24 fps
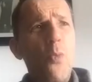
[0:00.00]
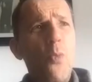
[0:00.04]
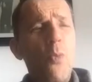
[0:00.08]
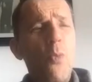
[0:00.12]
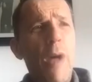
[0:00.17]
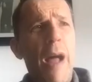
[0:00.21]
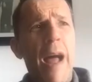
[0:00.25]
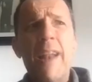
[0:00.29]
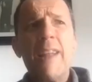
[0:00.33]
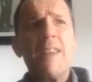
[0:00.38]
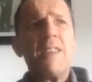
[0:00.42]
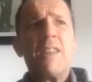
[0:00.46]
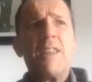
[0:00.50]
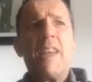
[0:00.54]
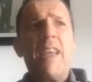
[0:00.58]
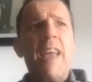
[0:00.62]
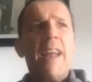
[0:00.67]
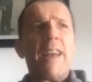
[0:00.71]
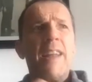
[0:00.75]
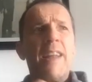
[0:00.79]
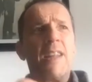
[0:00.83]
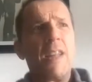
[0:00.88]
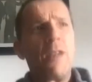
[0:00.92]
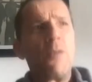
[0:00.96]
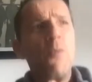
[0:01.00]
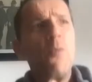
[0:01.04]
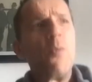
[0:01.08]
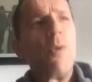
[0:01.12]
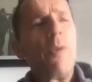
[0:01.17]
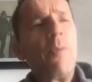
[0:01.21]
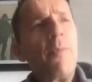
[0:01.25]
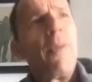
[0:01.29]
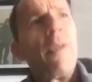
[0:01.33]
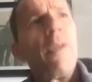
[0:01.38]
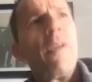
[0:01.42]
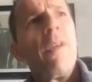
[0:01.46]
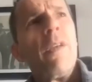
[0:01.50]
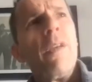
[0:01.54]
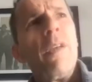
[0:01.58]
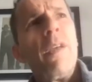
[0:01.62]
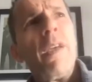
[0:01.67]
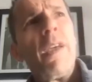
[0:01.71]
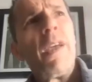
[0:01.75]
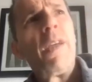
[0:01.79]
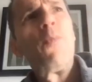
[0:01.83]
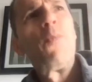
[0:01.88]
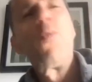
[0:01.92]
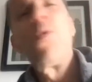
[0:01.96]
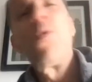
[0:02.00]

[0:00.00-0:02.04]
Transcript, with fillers: Alex Gibney, he didn't didn't